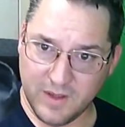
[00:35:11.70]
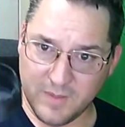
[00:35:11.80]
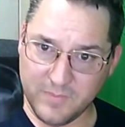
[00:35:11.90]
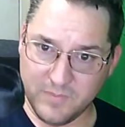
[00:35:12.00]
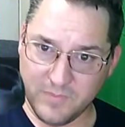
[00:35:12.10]

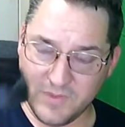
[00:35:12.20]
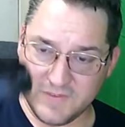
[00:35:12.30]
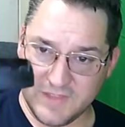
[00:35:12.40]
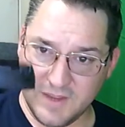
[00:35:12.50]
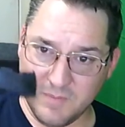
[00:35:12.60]
This
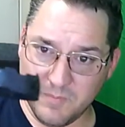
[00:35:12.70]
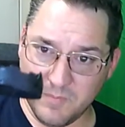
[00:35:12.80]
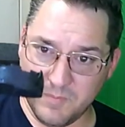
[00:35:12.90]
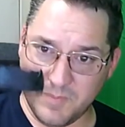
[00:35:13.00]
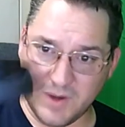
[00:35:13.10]
thing
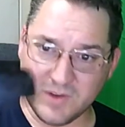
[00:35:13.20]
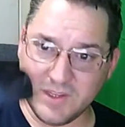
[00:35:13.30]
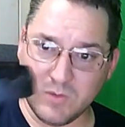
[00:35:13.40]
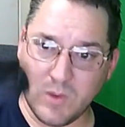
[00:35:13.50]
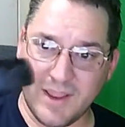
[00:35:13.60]
barely
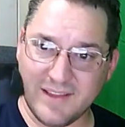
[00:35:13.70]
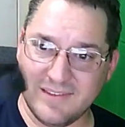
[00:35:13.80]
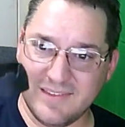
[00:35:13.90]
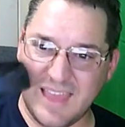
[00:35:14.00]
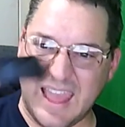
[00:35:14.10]
weighs
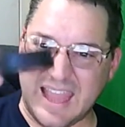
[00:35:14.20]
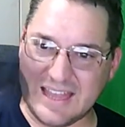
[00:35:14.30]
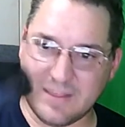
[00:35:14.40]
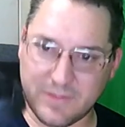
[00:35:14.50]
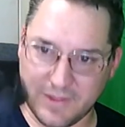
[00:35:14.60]

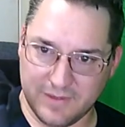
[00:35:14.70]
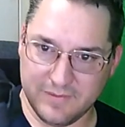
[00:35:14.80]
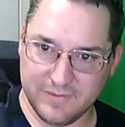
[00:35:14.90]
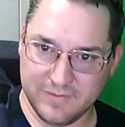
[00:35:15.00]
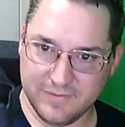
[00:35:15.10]
anything.
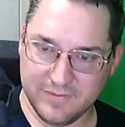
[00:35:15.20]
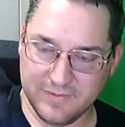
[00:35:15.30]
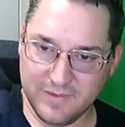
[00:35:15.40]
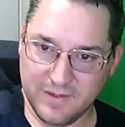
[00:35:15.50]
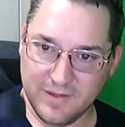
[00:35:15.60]

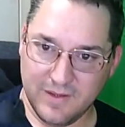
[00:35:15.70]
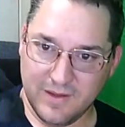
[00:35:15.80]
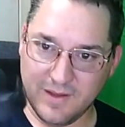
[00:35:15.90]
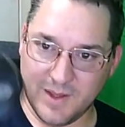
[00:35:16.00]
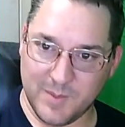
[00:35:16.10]

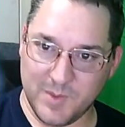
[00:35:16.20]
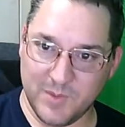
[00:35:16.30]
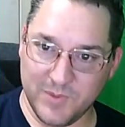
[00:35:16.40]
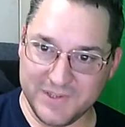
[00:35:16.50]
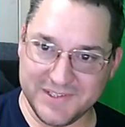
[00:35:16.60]
And the
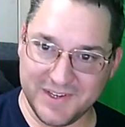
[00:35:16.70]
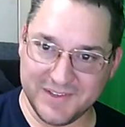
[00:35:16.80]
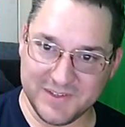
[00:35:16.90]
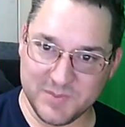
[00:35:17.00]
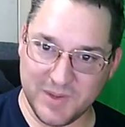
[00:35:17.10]
reason is
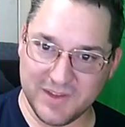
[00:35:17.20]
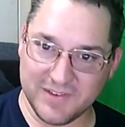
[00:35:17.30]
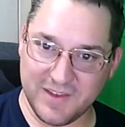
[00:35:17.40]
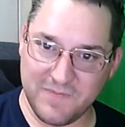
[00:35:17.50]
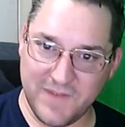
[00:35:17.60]
because I
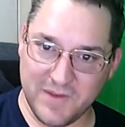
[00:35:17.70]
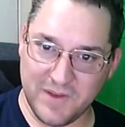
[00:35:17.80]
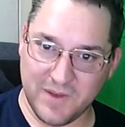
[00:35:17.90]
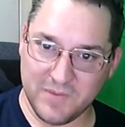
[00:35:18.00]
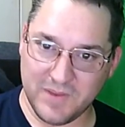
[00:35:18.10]
found
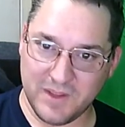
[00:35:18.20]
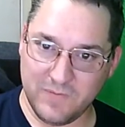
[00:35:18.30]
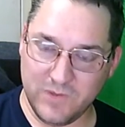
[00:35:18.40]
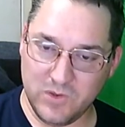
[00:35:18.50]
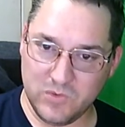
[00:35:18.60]
out that if
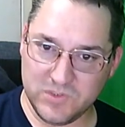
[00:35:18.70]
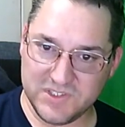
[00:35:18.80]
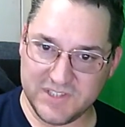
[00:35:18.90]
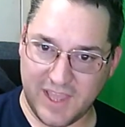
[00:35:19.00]
you set